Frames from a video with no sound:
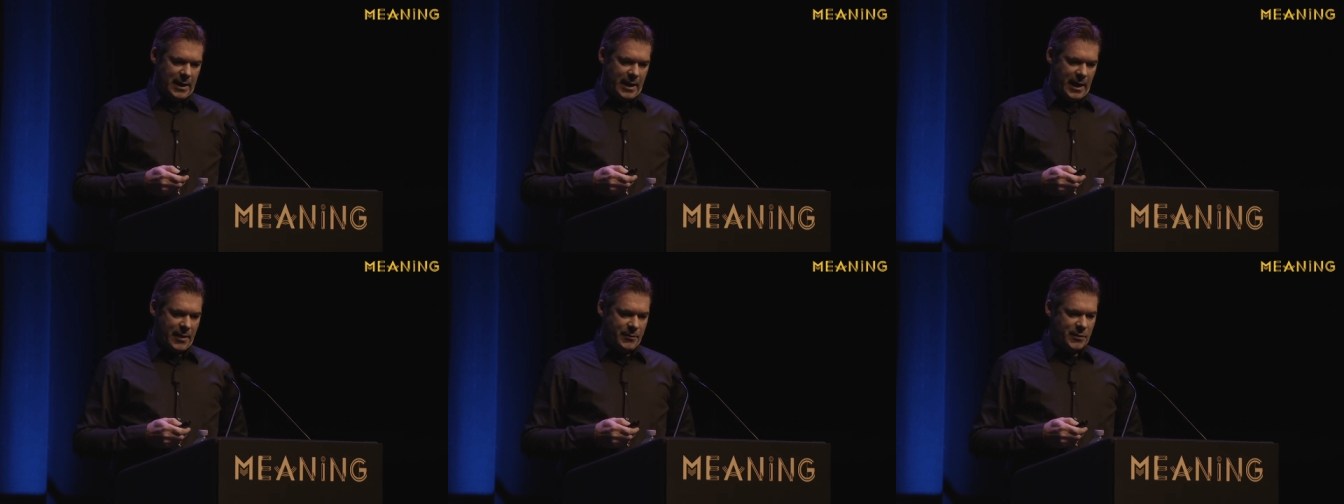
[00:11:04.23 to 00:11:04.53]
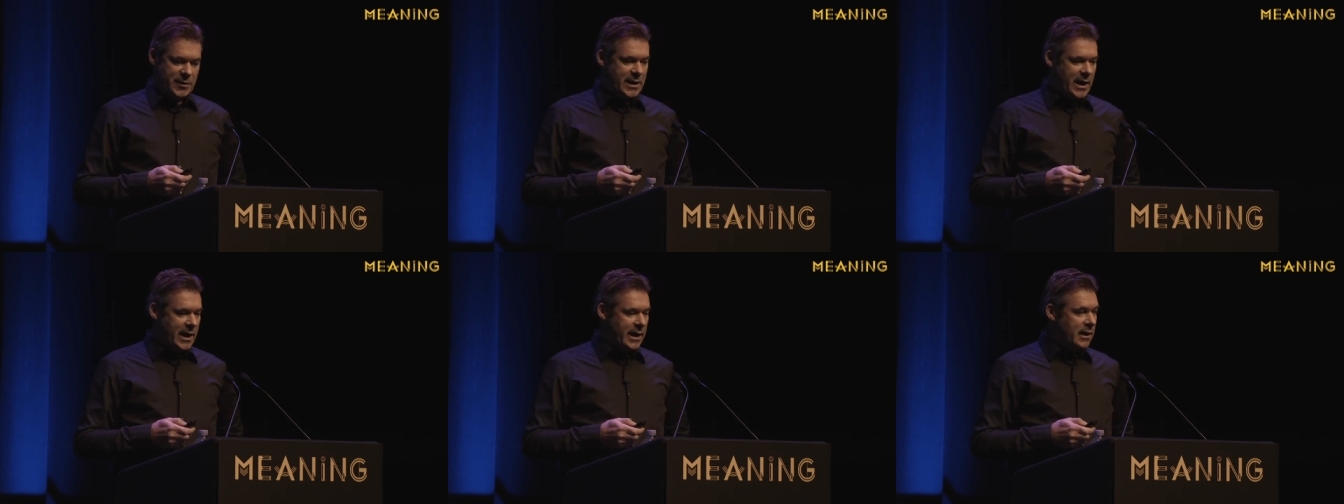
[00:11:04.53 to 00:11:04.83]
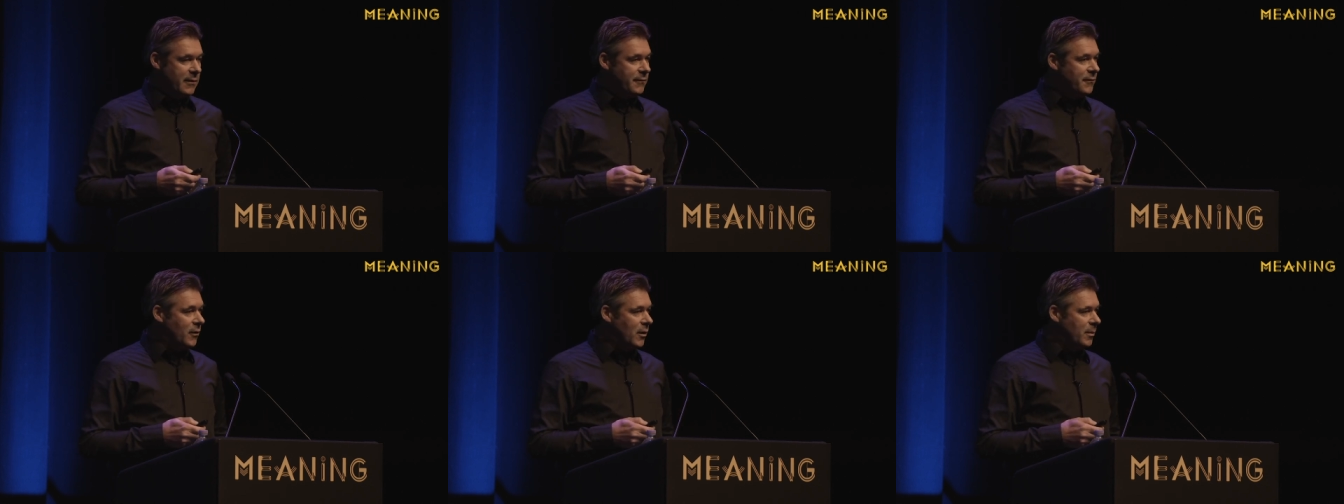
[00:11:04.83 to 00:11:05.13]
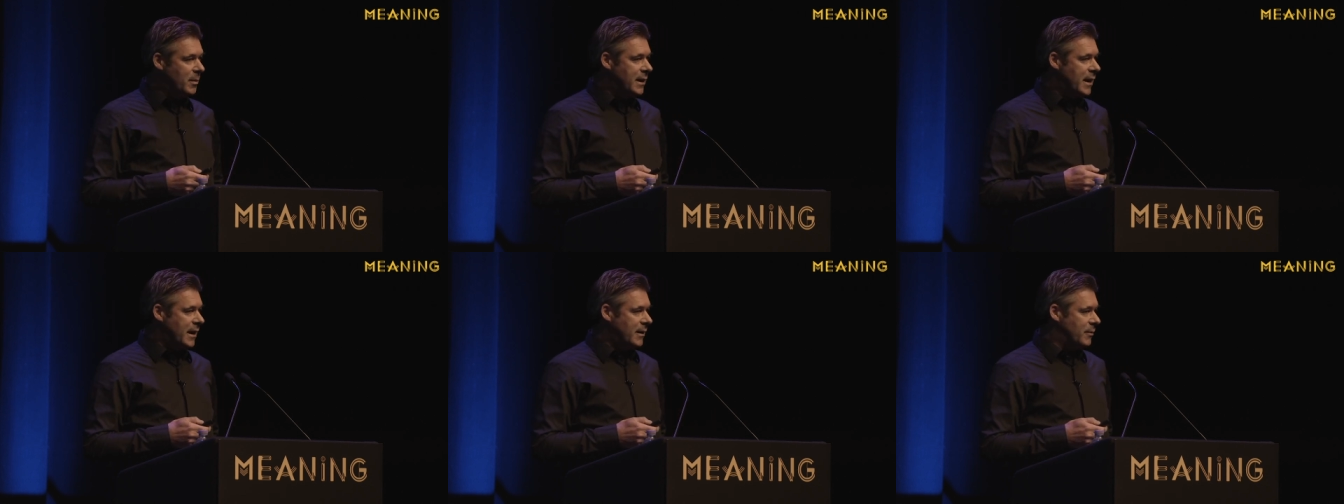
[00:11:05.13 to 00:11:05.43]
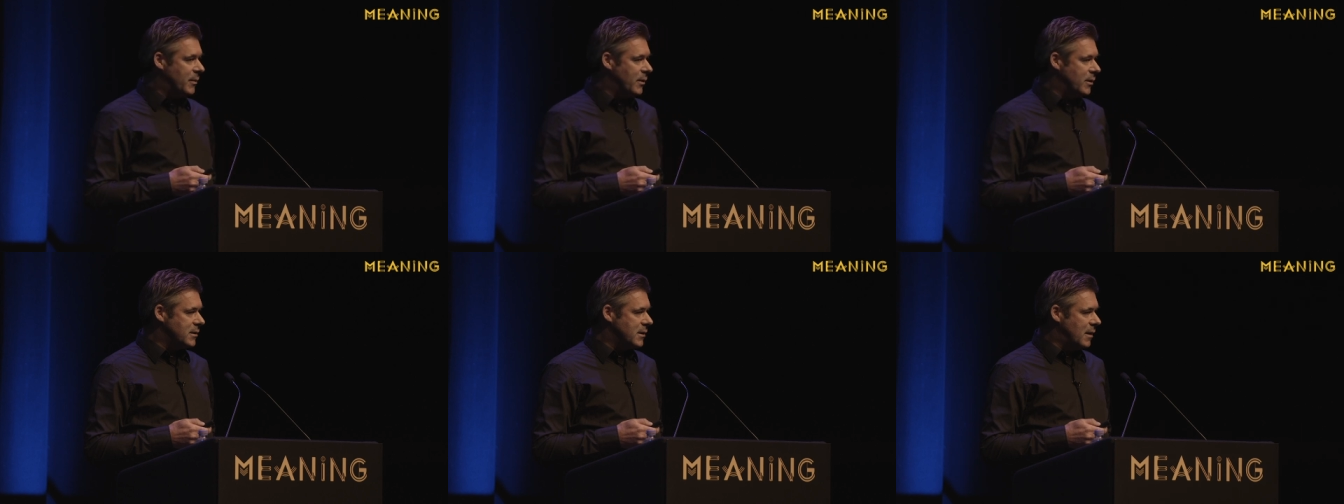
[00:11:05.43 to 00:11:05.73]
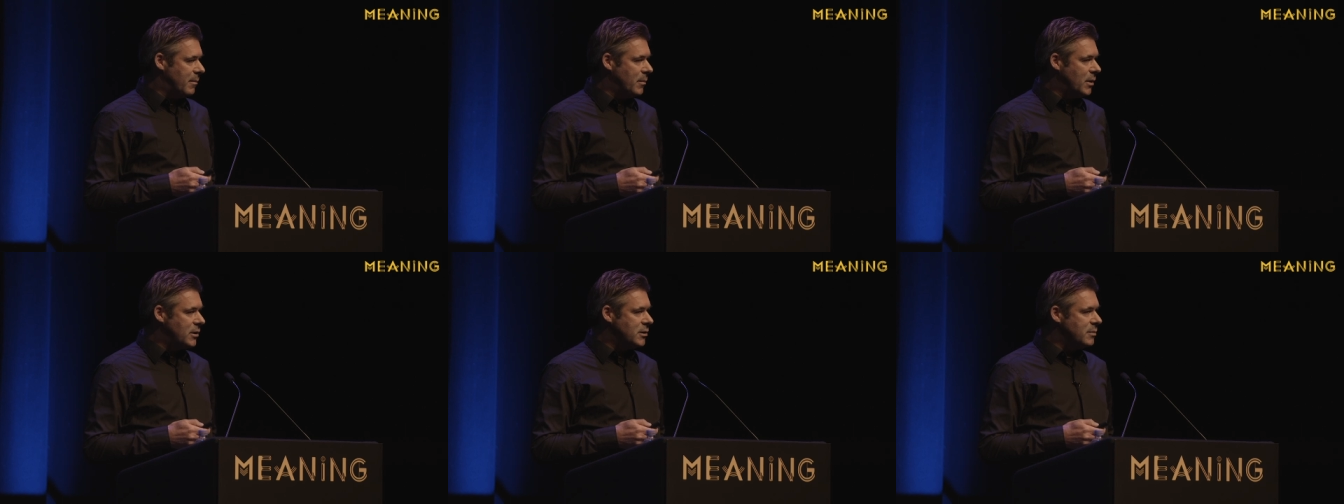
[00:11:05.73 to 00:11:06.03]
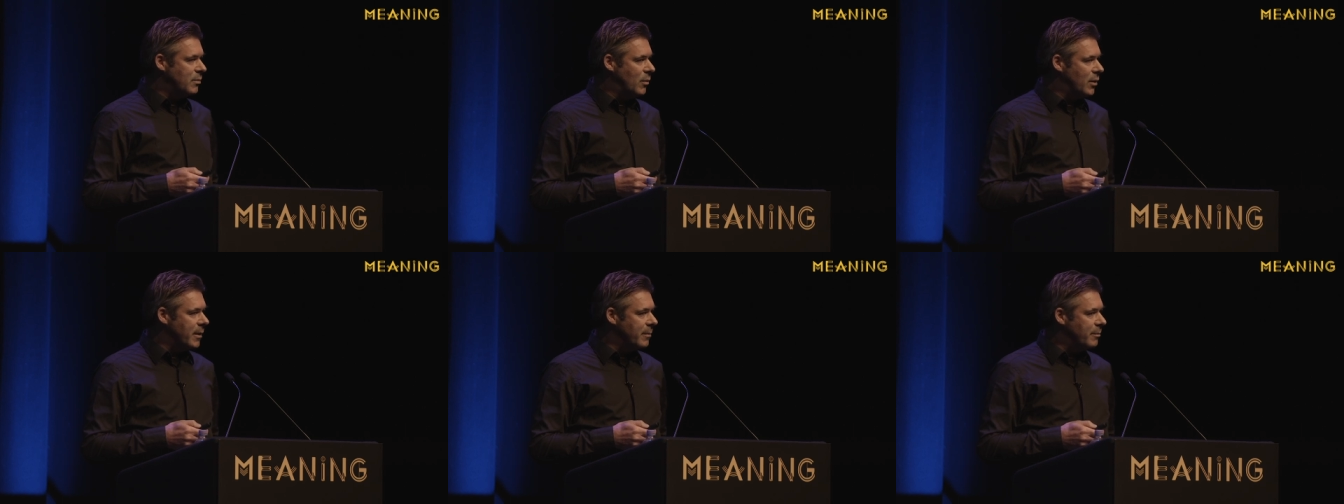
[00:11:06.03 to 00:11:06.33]
And we say informal networks are
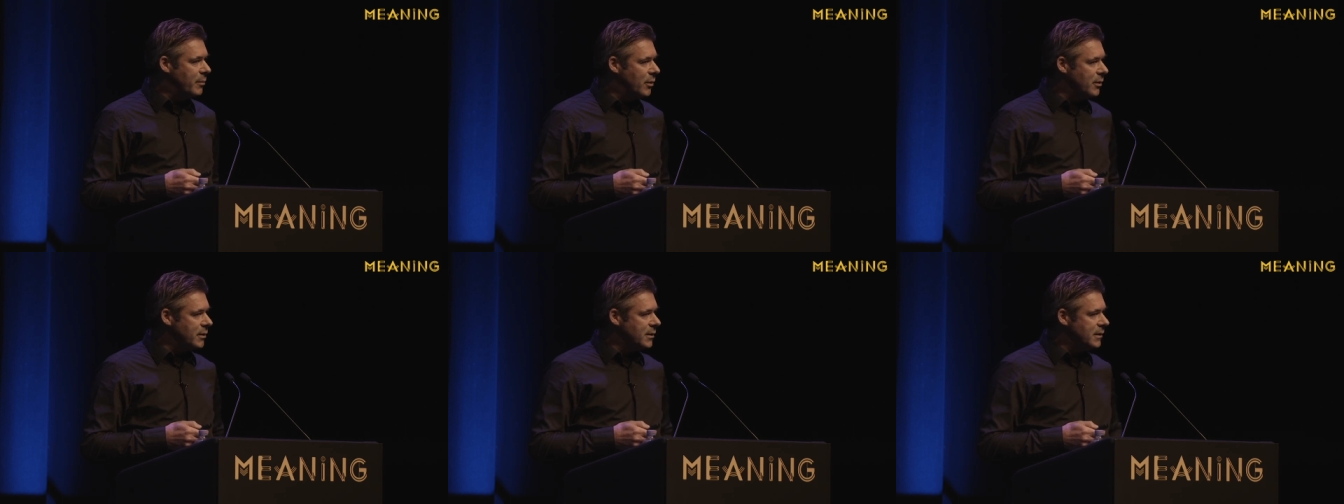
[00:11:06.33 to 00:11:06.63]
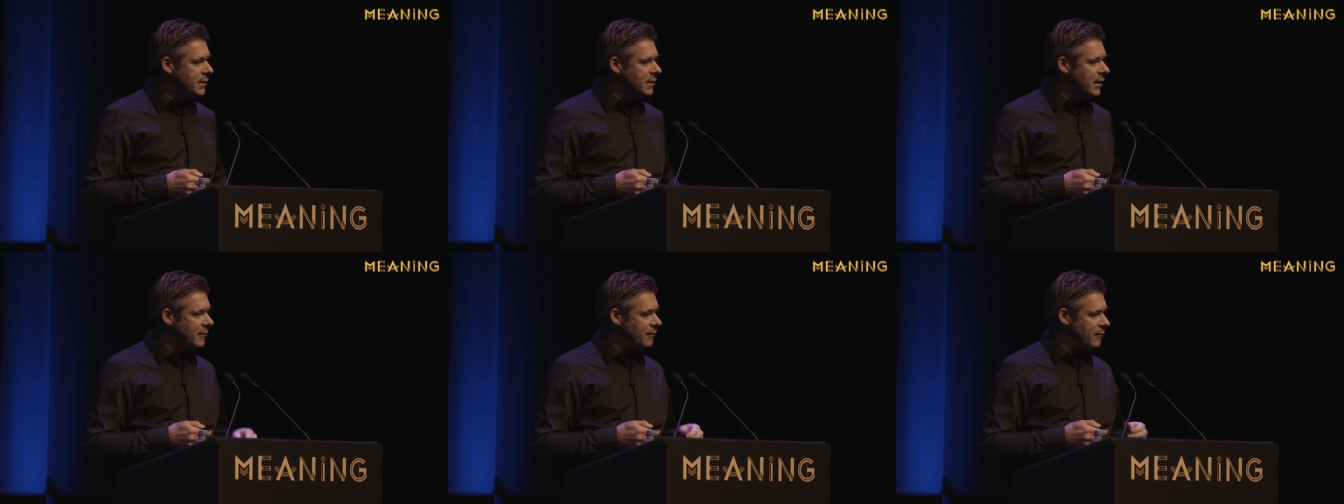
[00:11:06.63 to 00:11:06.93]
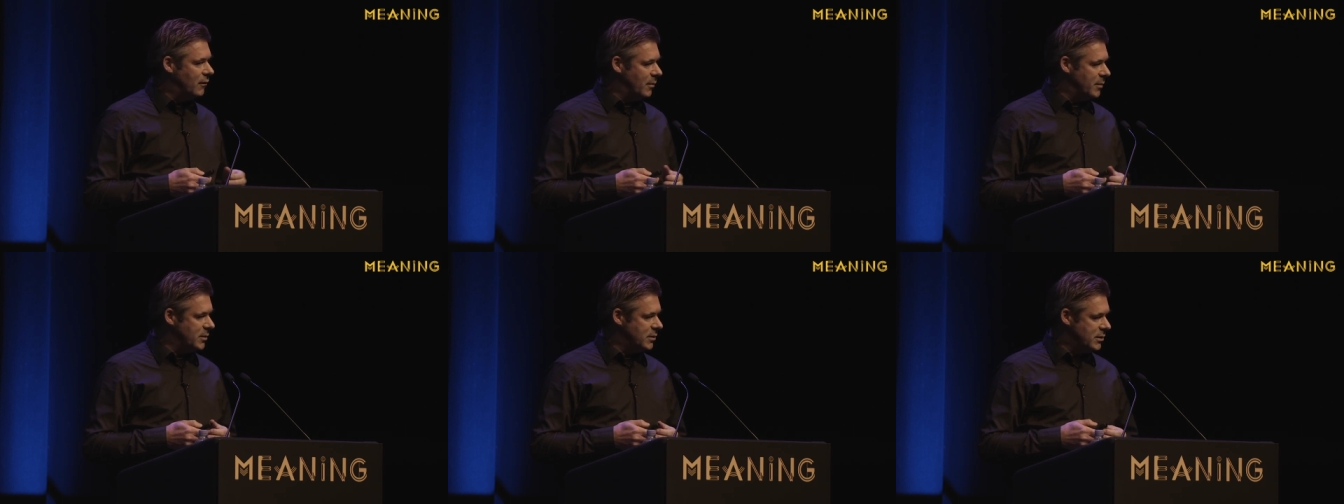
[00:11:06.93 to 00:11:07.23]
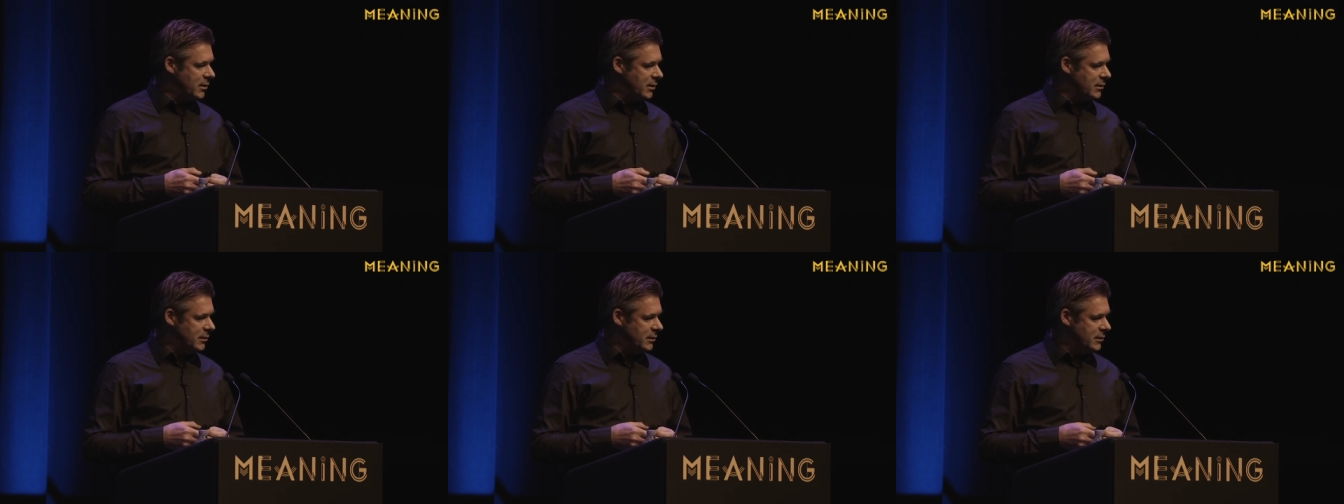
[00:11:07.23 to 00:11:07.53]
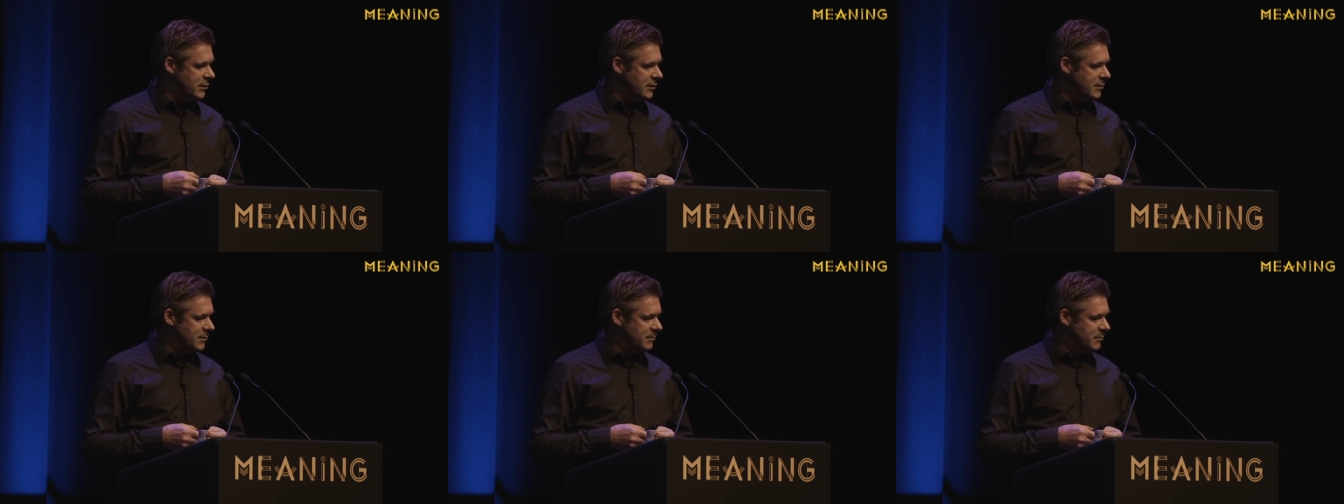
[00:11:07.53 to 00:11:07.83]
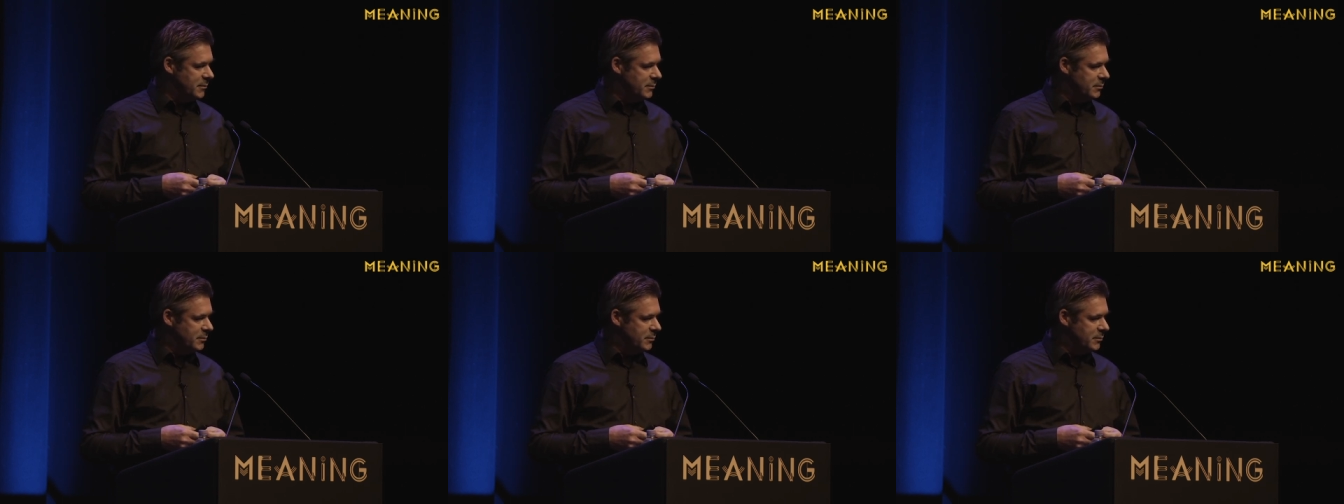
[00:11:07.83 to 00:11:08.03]
much more important than formal structures.